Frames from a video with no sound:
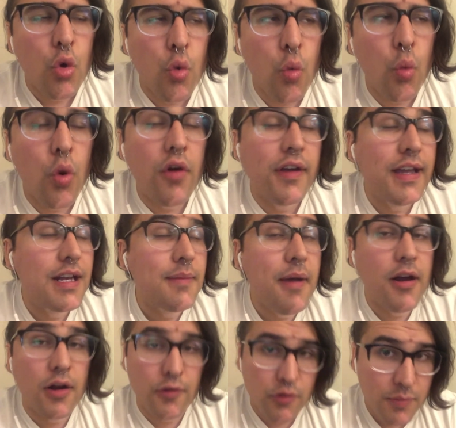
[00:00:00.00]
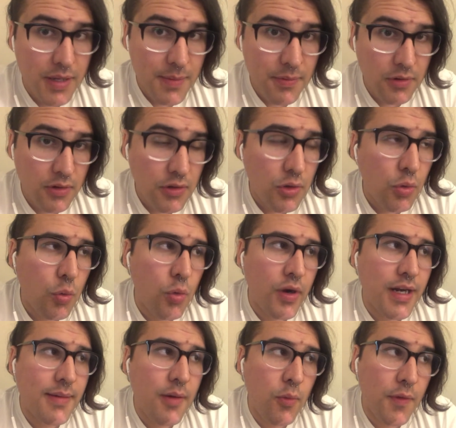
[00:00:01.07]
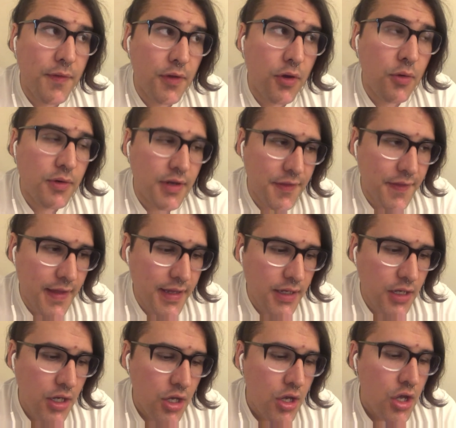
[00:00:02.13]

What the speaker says: worrying about other people, worrying about what they're going to think,